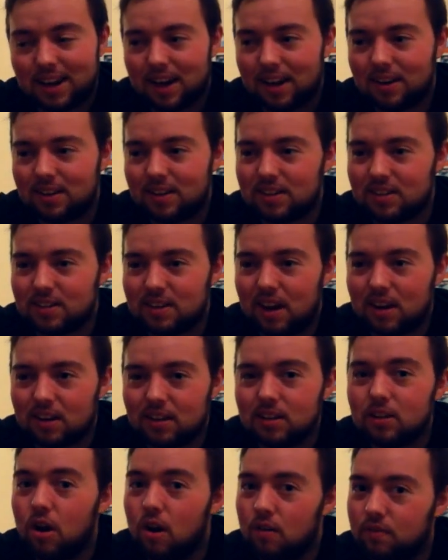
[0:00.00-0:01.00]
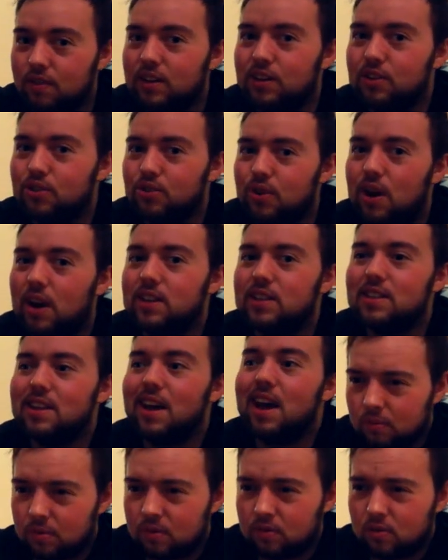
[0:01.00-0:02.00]
and it's getting a lot of interest.
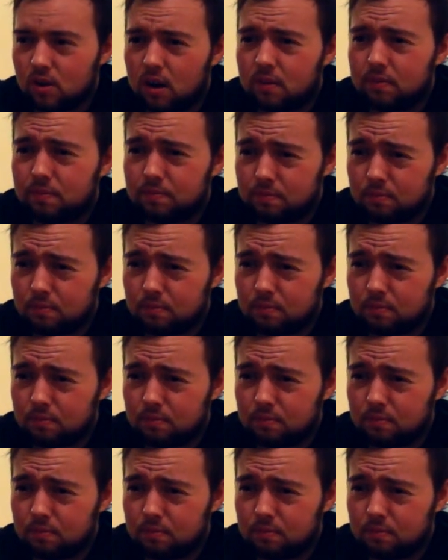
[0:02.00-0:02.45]
We've got a